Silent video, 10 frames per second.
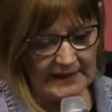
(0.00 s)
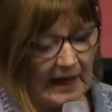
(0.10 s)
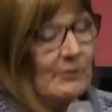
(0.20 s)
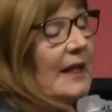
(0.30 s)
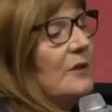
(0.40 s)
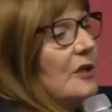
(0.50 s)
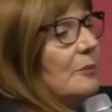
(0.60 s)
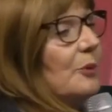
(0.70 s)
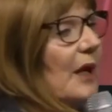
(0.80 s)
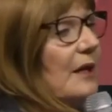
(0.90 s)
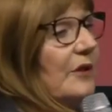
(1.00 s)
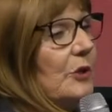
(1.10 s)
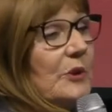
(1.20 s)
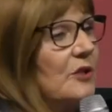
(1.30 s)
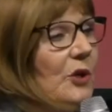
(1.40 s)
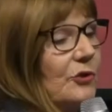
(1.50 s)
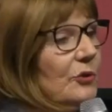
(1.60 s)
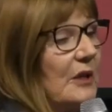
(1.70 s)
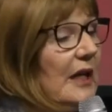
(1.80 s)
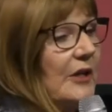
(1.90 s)
someone else has put over you. It's not
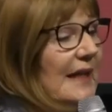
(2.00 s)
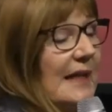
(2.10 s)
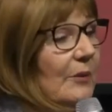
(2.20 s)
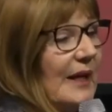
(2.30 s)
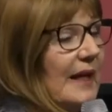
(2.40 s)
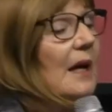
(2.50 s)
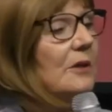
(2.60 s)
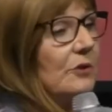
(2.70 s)
your cloak anyway.